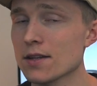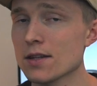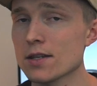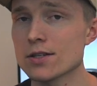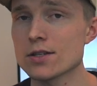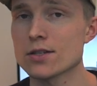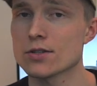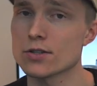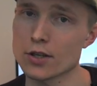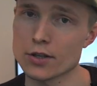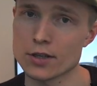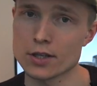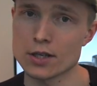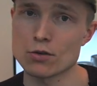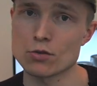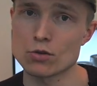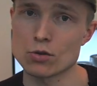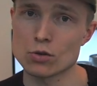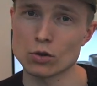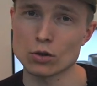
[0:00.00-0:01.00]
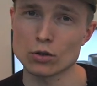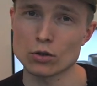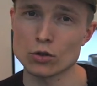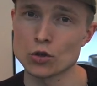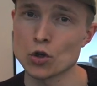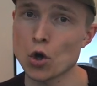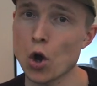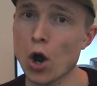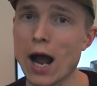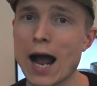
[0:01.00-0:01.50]
this is something
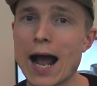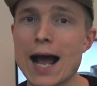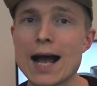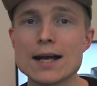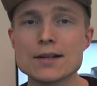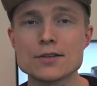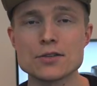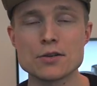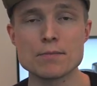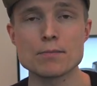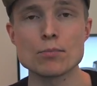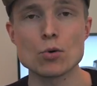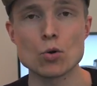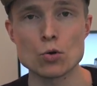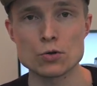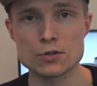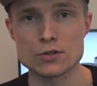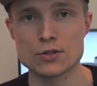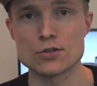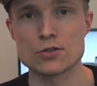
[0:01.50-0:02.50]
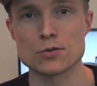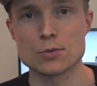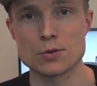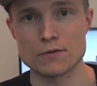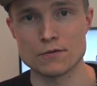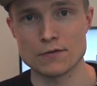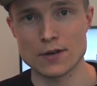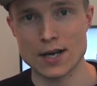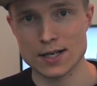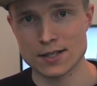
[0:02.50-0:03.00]
not as important to
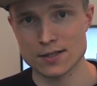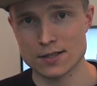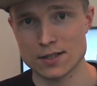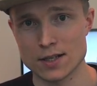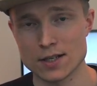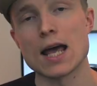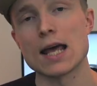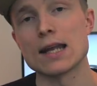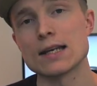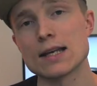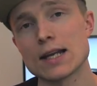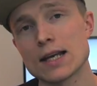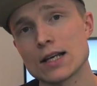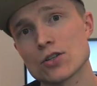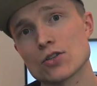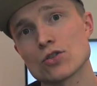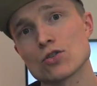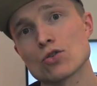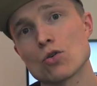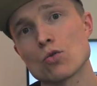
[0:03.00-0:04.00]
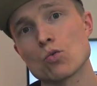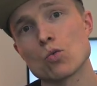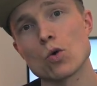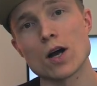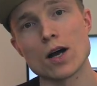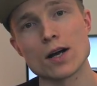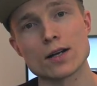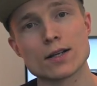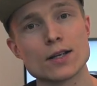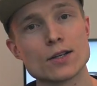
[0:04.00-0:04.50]
invest in unless your
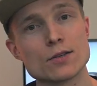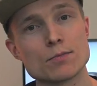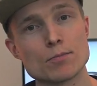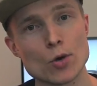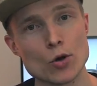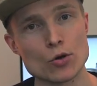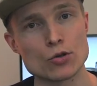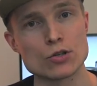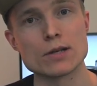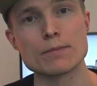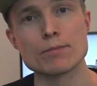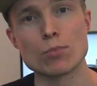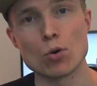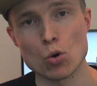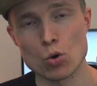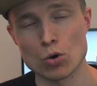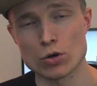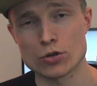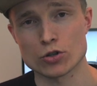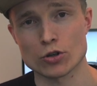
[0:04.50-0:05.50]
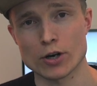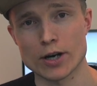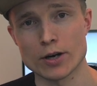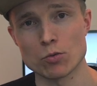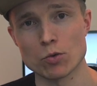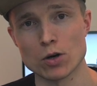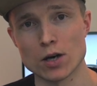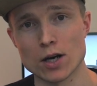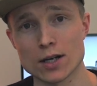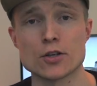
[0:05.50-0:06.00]
work is mostly portrait
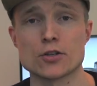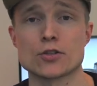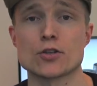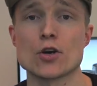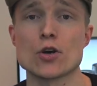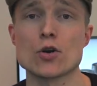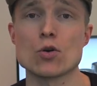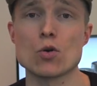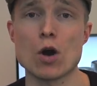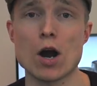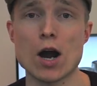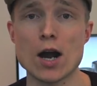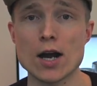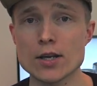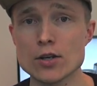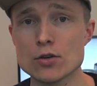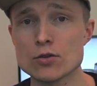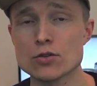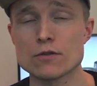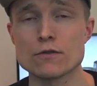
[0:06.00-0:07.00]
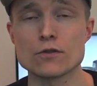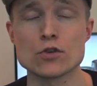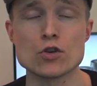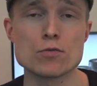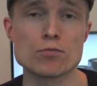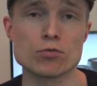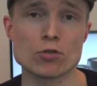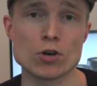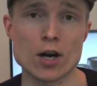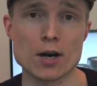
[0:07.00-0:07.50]
work. So I use a few
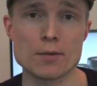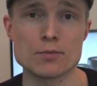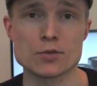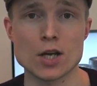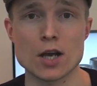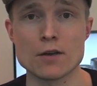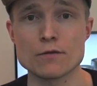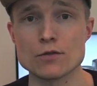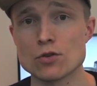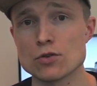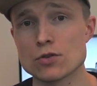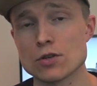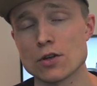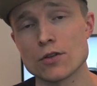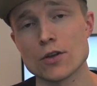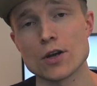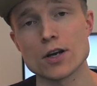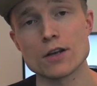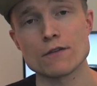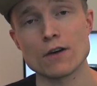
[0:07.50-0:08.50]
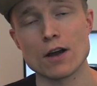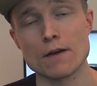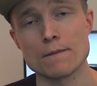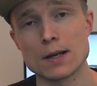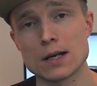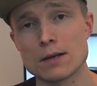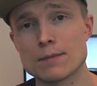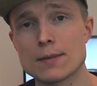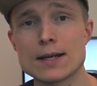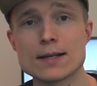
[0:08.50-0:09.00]
primes. I've used the
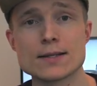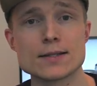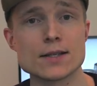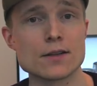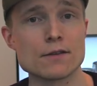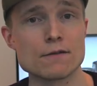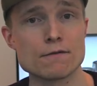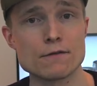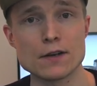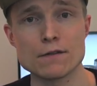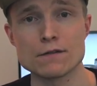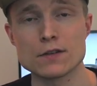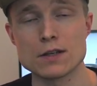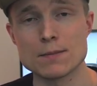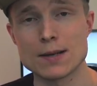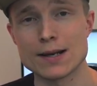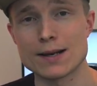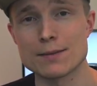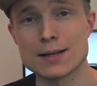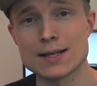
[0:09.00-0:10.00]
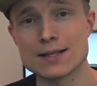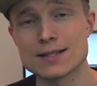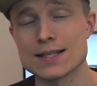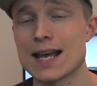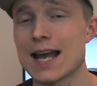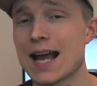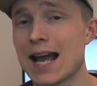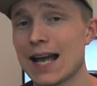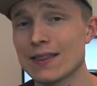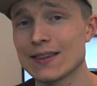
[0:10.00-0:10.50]
35mm, the
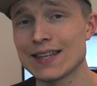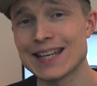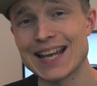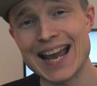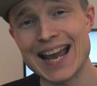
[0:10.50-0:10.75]
50mm, and the